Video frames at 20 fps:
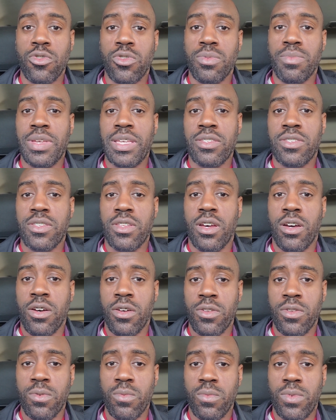to be
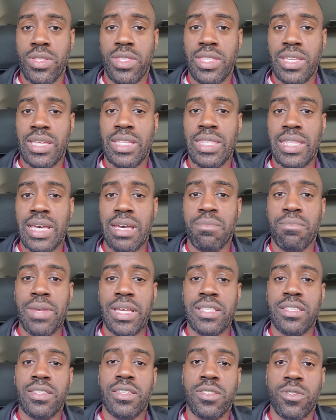installed within that
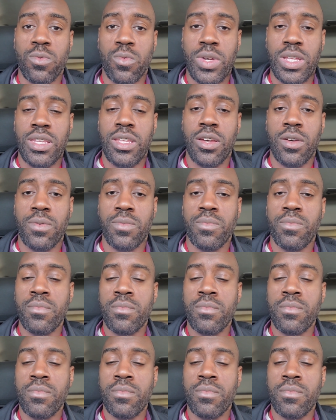maintenance window.